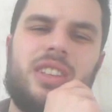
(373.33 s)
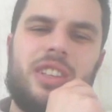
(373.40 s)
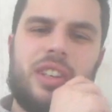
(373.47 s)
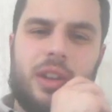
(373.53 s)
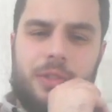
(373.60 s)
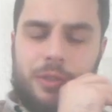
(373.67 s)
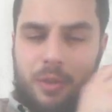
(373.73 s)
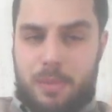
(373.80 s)
you
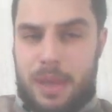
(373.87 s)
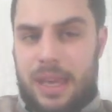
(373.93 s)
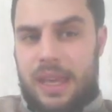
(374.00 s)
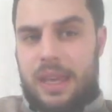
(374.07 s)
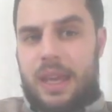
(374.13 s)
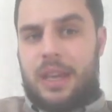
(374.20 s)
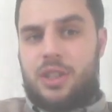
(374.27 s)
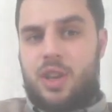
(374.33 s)
know, for
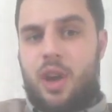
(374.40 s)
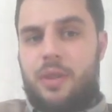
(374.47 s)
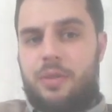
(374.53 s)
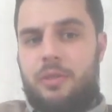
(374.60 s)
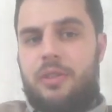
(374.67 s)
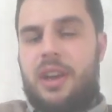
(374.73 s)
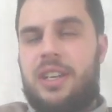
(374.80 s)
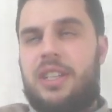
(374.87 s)
me, has
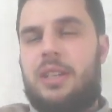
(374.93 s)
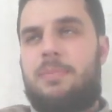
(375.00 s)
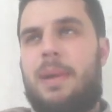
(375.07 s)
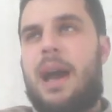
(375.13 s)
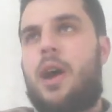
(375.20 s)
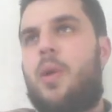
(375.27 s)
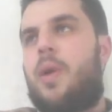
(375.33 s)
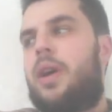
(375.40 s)
overrated
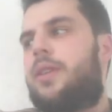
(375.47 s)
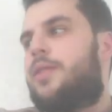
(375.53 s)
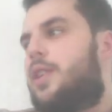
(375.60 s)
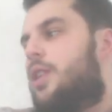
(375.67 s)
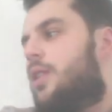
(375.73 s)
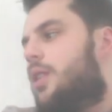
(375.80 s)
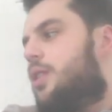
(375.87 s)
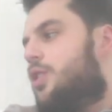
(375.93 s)
power. If
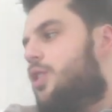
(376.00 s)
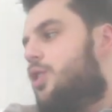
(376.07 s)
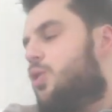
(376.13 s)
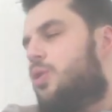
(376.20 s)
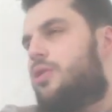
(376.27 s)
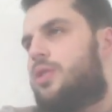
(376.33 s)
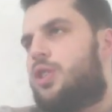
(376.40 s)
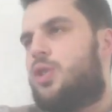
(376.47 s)
you look at
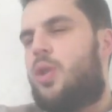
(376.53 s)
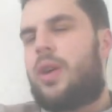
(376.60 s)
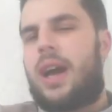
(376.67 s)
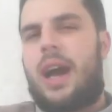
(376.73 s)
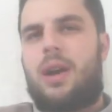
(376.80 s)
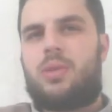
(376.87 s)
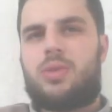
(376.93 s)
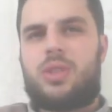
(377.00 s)
Chisora's
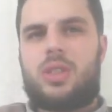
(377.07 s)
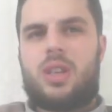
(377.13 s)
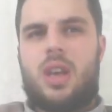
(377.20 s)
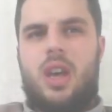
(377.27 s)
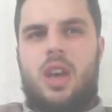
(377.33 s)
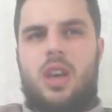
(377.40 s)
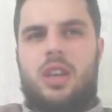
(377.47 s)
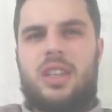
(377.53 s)
knockouts,
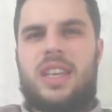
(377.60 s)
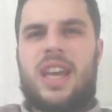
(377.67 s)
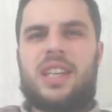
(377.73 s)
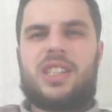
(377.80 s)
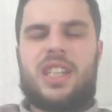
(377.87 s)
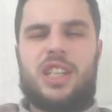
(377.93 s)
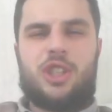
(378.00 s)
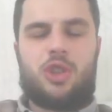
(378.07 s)

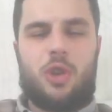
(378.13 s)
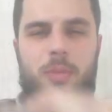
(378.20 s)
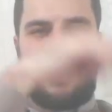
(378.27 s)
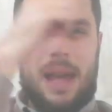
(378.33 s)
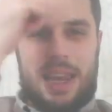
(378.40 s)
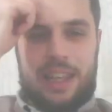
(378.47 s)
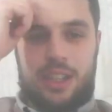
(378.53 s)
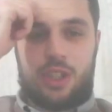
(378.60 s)
yes, he stopped
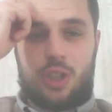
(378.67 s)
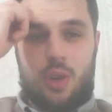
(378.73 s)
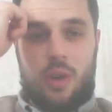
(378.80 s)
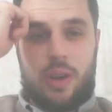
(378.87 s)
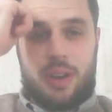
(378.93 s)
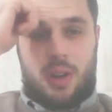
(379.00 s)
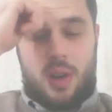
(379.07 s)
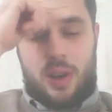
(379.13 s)
Malik
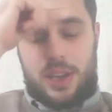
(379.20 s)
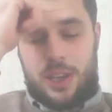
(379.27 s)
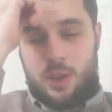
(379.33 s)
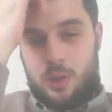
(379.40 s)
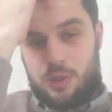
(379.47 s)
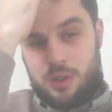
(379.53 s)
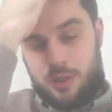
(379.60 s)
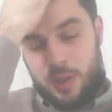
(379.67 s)
Scott in highly
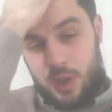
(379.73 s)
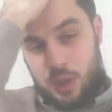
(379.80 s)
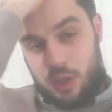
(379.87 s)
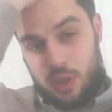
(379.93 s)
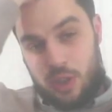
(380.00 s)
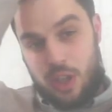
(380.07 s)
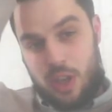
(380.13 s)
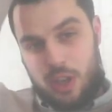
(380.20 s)

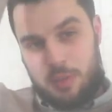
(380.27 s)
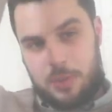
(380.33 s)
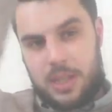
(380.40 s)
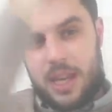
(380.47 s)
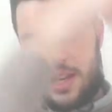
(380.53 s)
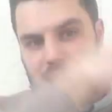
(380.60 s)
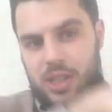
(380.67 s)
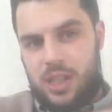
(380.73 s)
controversial
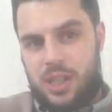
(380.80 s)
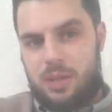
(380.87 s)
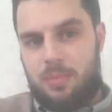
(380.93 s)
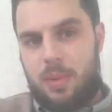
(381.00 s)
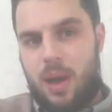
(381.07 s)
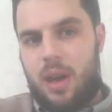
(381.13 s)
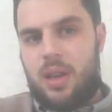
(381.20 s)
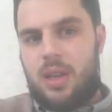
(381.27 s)
circumstances,
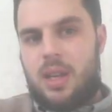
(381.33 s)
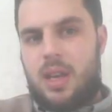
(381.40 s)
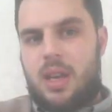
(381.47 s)
but